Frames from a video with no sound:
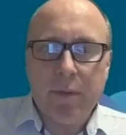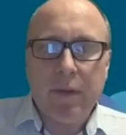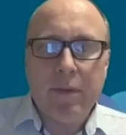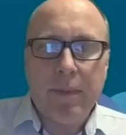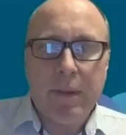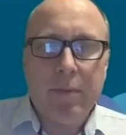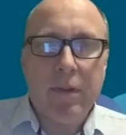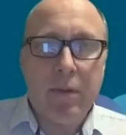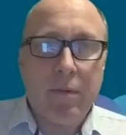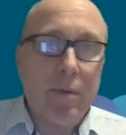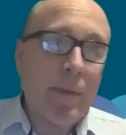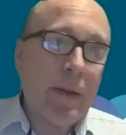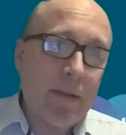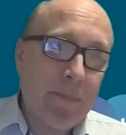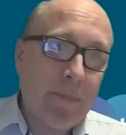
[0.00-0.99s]
that people tell me
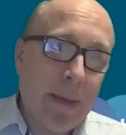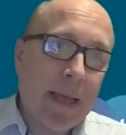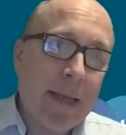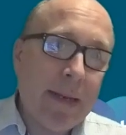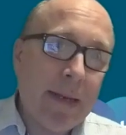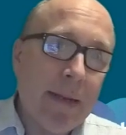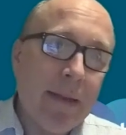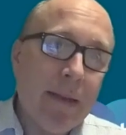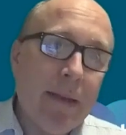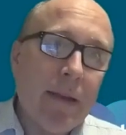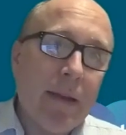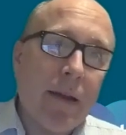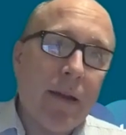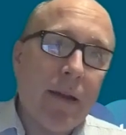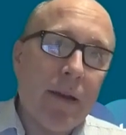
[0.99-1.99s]
about is pain.
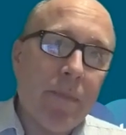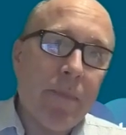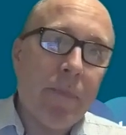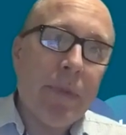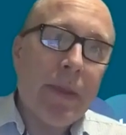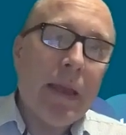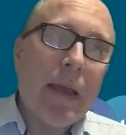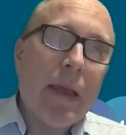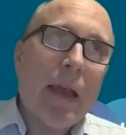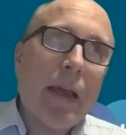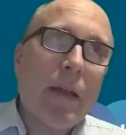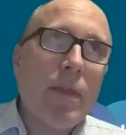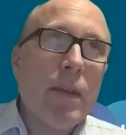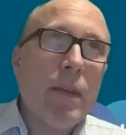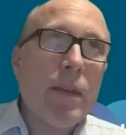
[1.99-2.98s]
And
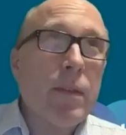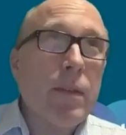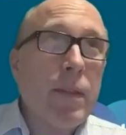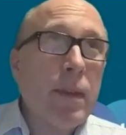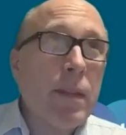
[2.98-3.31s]
I think that